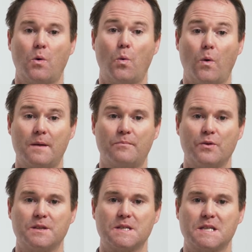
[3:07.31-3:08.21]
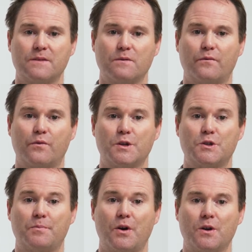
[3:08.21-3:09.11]
1 point is given for a
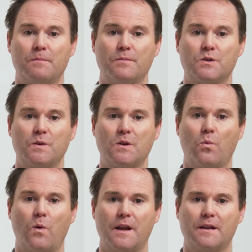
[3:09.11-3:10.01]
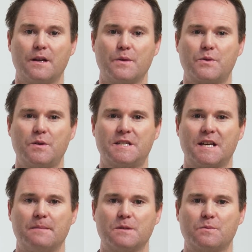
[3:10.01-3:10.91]
troponin between 1 and 3
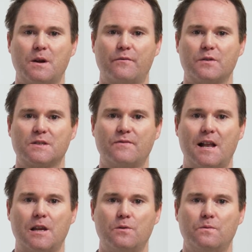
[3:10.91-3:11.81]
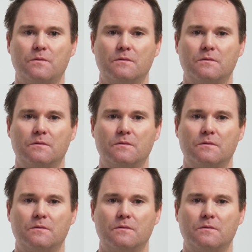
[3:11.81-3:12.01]
times the reference value,